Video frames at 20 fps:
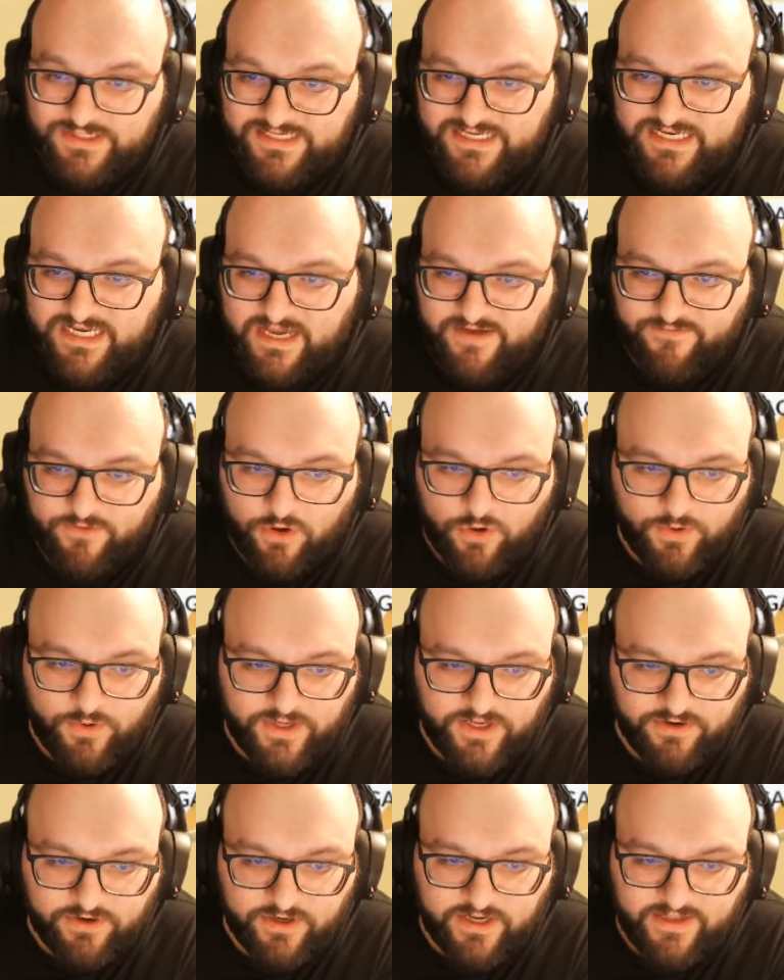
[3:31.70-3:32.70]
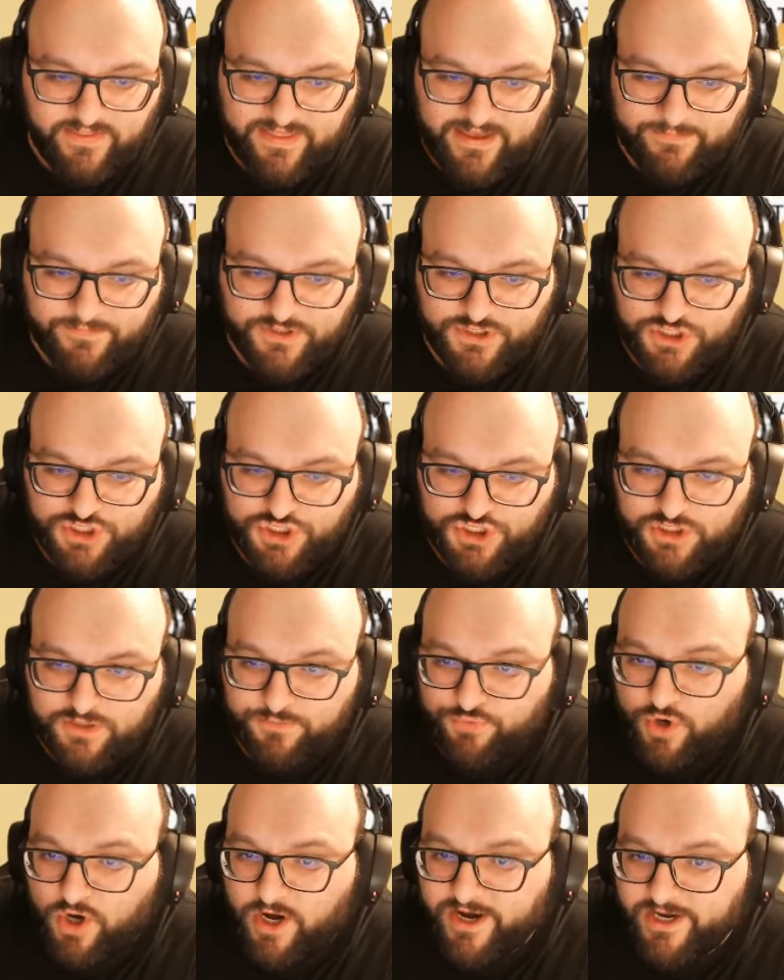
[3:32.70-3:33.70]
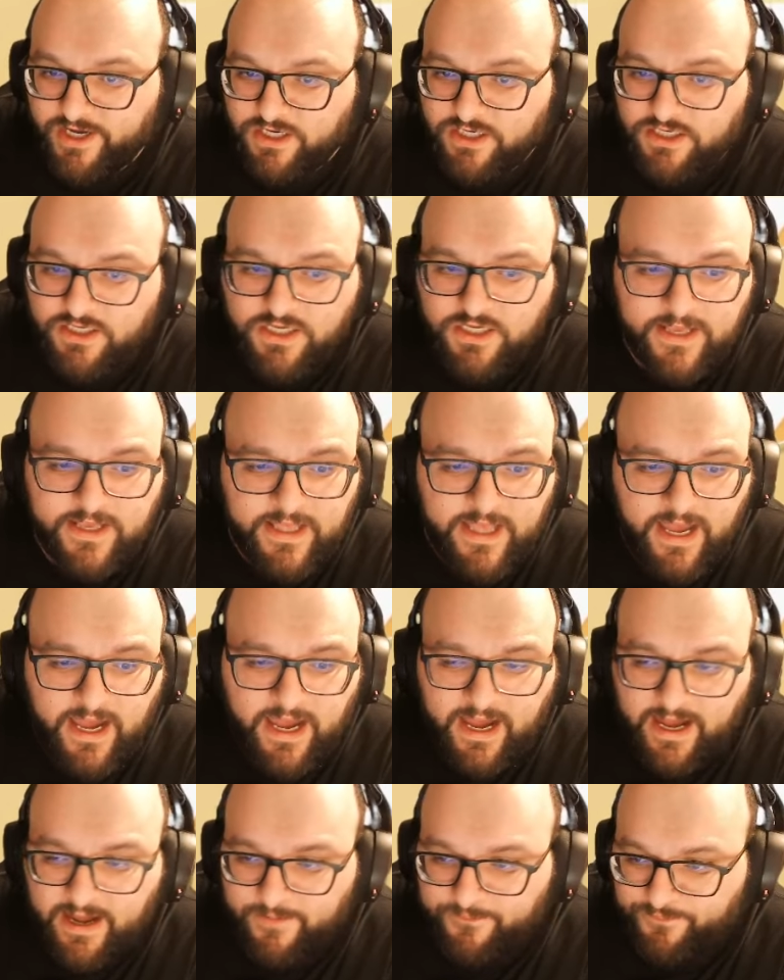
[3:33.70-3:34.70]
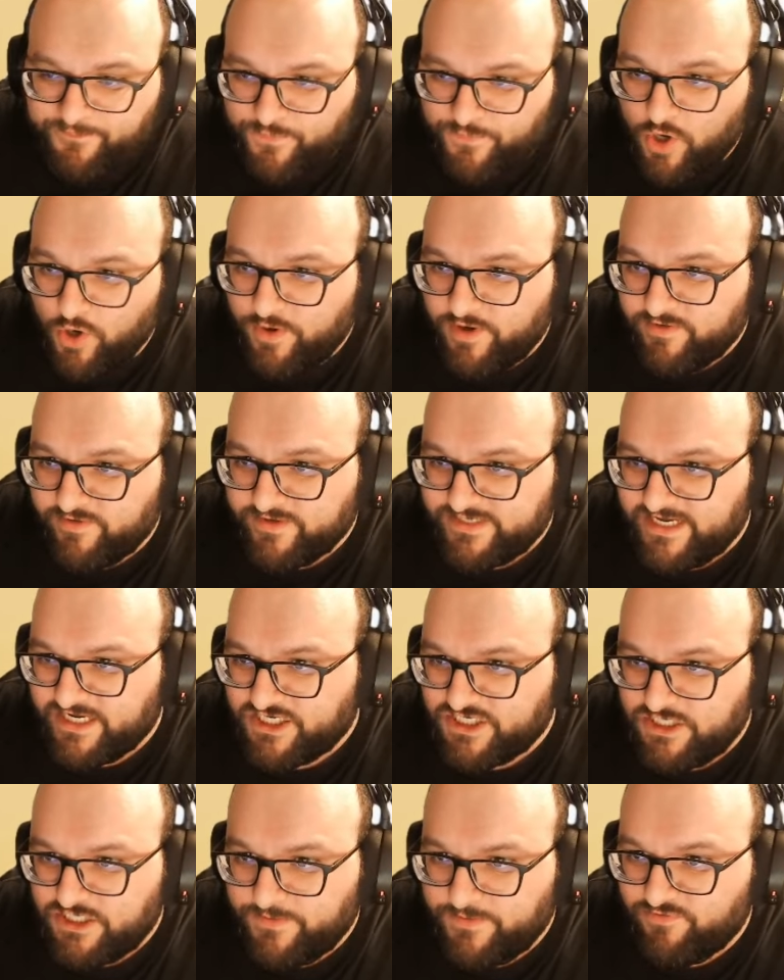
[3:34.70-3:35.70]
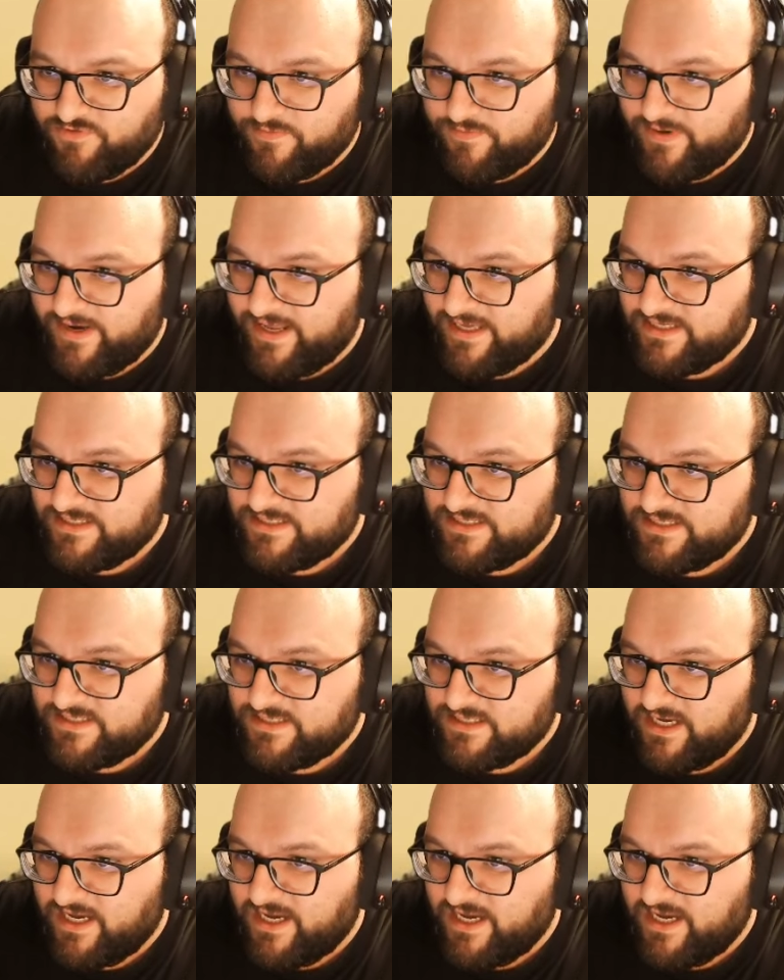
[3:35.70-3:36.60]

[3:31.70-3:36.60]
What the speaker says: did have Ohira in that position prior. Ohira has actually been replaced.